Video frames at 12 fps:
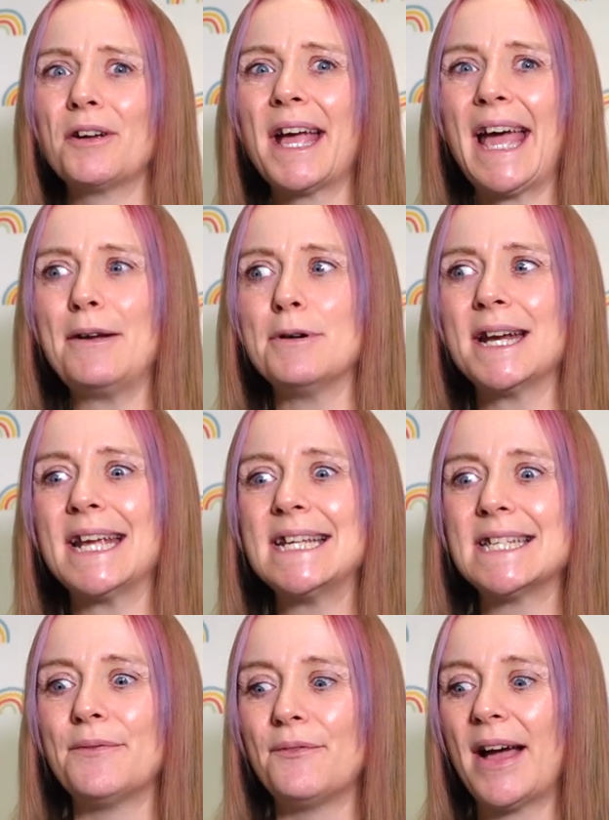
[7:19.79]
okay when it
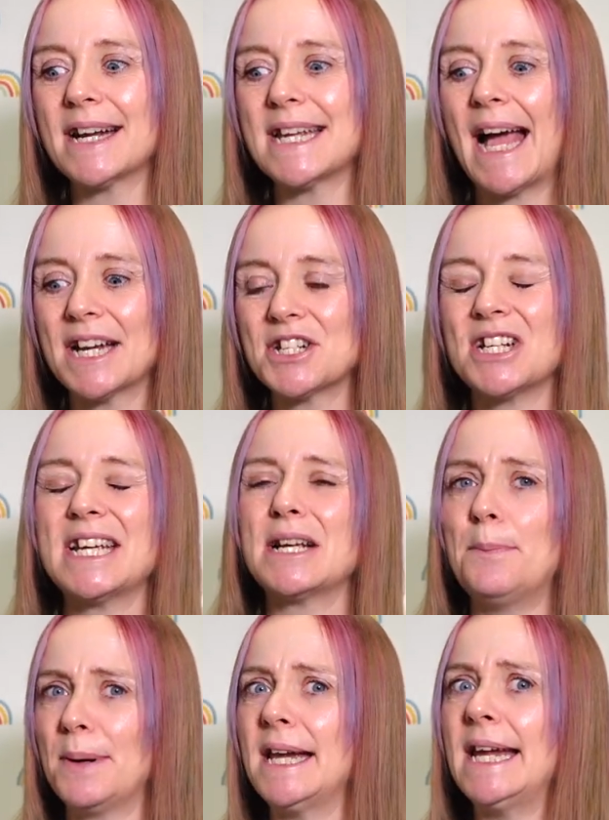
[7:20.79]
is in fact actually
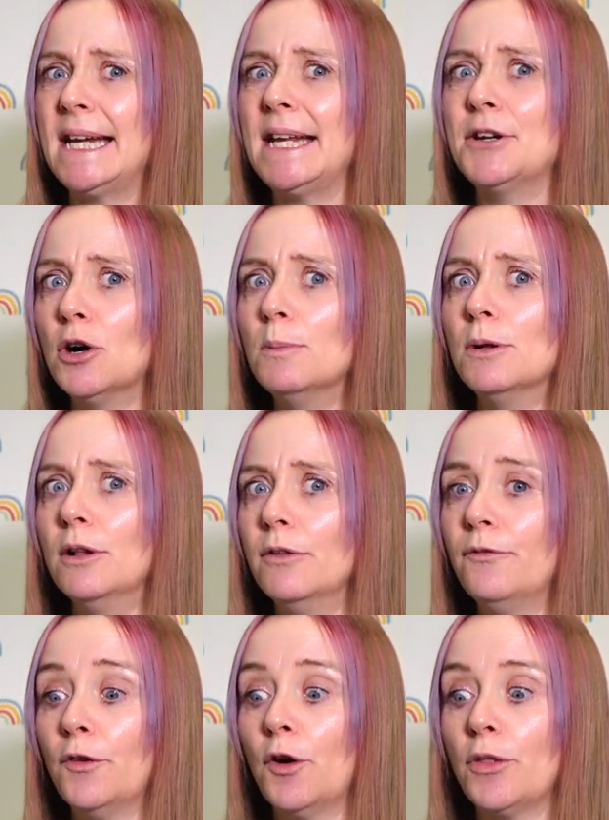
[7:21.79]
completely
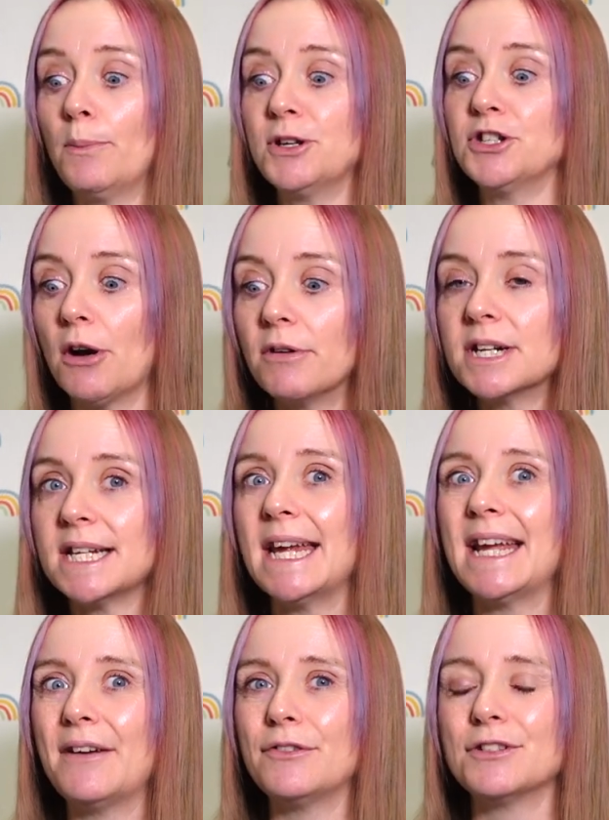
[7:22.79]
normal for the
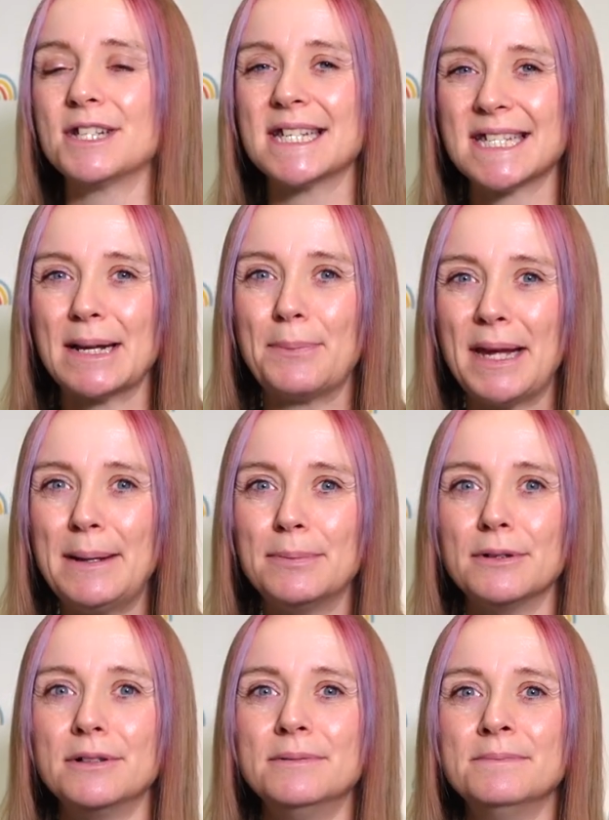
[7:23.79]
majority of autistic
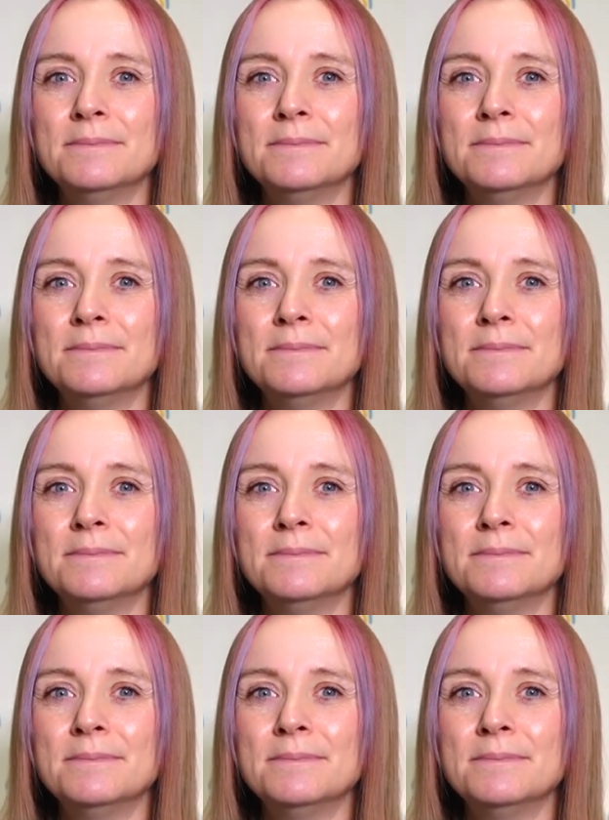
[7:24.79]
people?